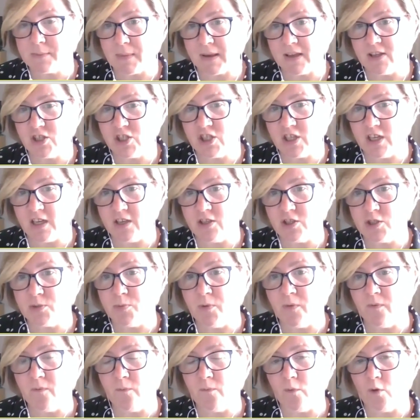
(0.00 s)
might change
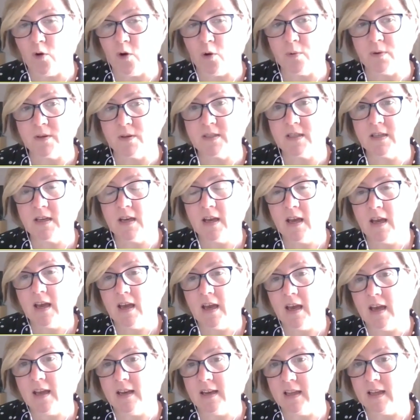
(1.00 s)
moving forward
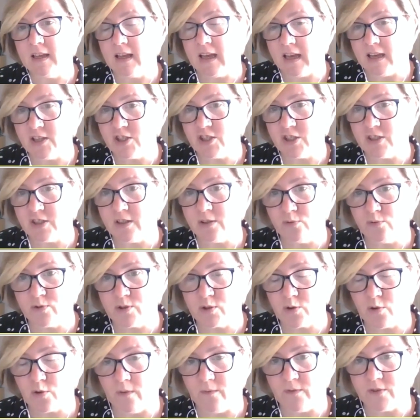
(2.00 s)
in engaging in
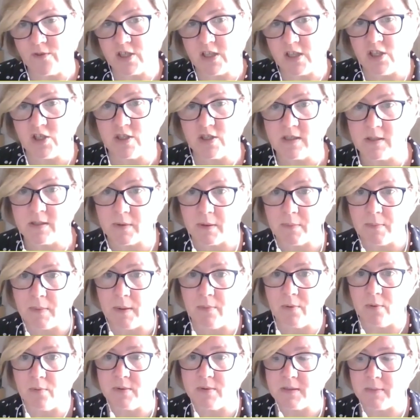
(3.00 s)
those conversations with
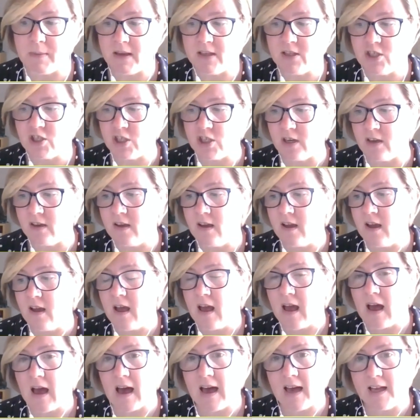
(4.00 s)
people with dementia
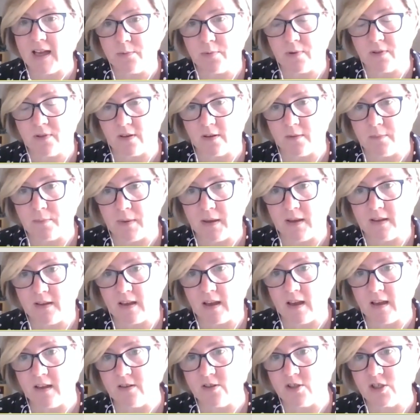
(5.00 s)
and with unpaid
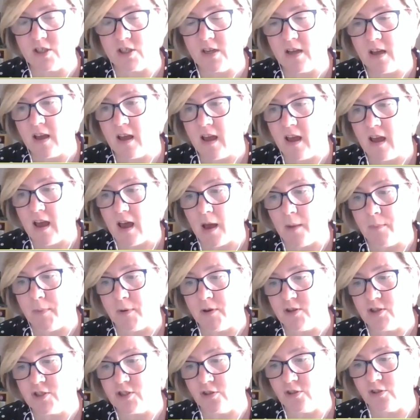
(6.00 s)
carers
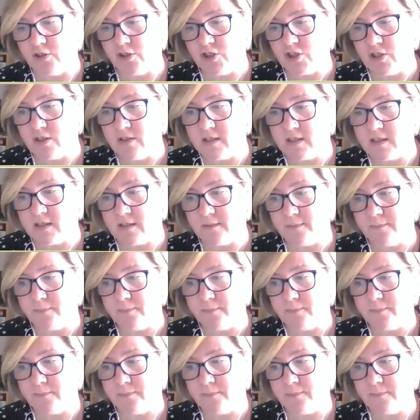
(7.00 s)
about solutions.